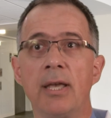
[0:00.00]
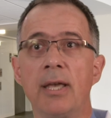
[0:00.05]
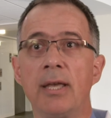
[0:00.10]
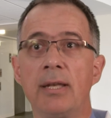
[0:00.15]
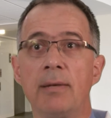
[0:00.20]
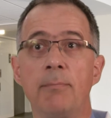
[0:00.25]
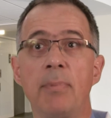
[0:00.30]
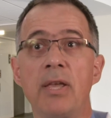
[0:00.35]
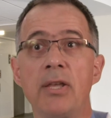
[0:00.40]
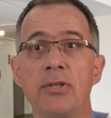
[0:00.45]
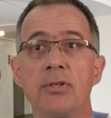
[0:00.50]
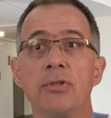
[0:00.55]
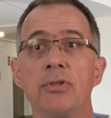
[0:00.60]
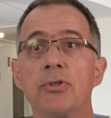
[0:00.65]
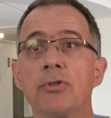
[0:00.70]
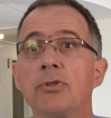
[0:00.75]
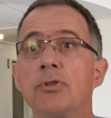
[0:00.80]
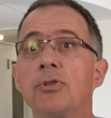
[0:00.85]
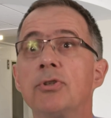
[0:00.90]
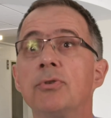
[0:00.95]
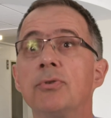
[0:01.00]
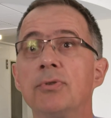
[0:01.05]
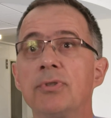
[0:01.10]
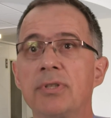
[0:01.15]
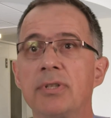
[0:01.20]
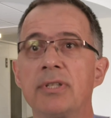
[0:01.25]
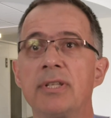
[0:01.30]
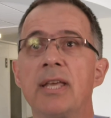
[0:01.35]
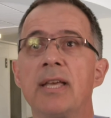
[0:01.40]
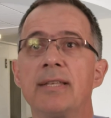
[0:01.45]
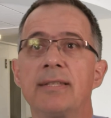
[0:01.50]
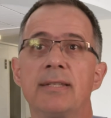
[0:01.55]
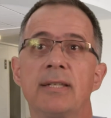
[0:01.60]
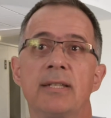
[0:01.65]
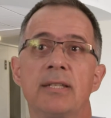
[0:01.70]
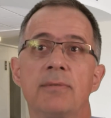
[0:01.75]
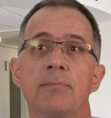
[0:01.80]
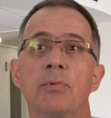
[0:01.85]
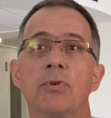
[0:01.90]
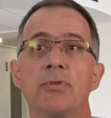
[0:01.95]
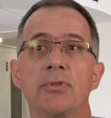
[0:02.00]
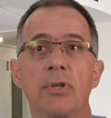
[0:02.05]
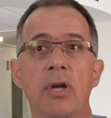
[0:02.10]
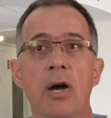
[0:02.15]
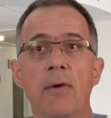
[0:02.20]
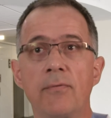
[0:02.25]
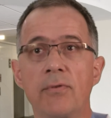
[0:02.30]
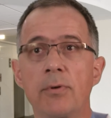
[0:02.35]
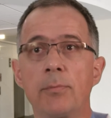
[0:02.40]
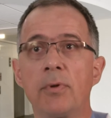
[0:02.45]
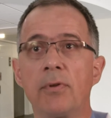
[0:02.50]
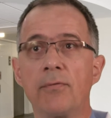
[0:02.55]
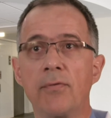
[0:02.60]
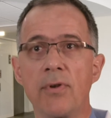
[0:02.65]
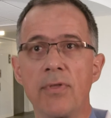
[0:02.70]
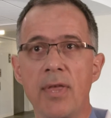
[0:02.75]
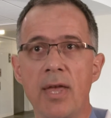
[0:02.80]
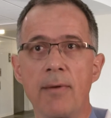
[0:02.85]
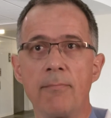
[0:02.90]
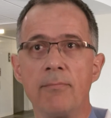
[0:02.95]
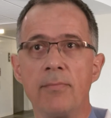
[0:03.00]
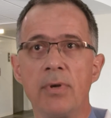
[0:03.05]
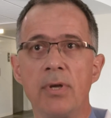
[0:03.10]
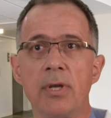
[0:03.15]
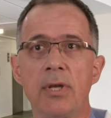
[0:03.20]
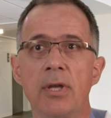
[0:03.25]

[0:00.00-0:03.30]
and patients should choose the test that is most comfortable for them.